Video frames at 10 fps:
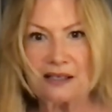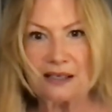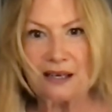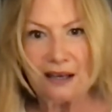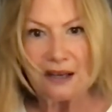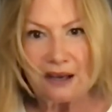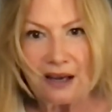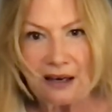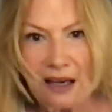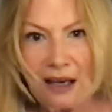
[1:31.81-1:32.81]
And
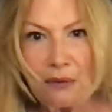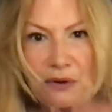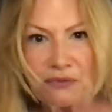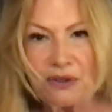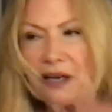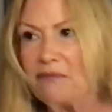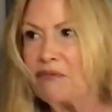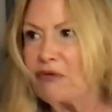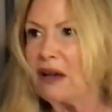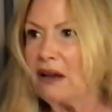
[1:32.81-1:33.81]
he was really
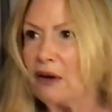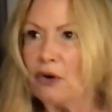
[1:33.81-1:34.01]
thinking,